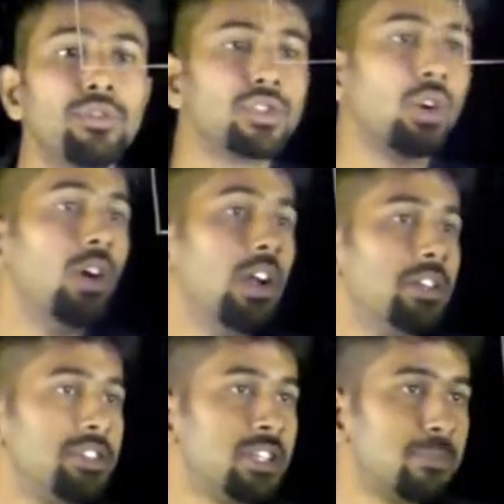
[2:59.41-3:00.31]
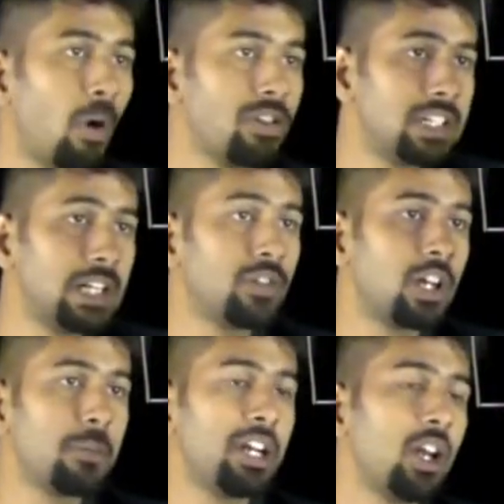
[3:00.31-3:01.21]
So this positive
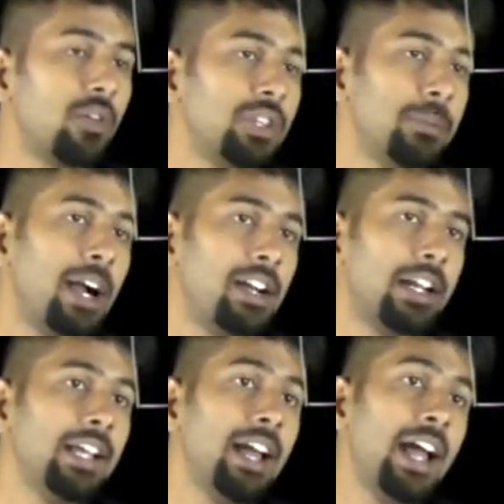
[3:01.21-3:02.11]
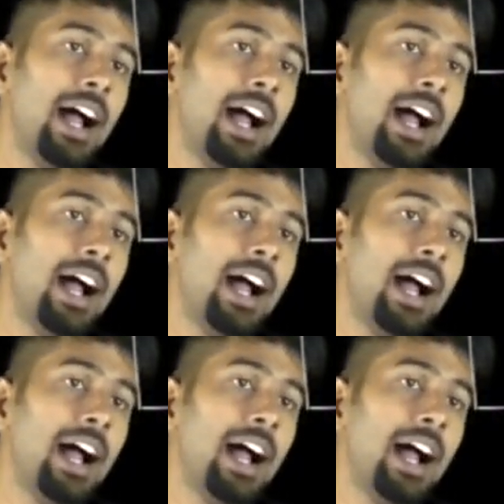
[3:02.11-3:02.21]
terminal of the battery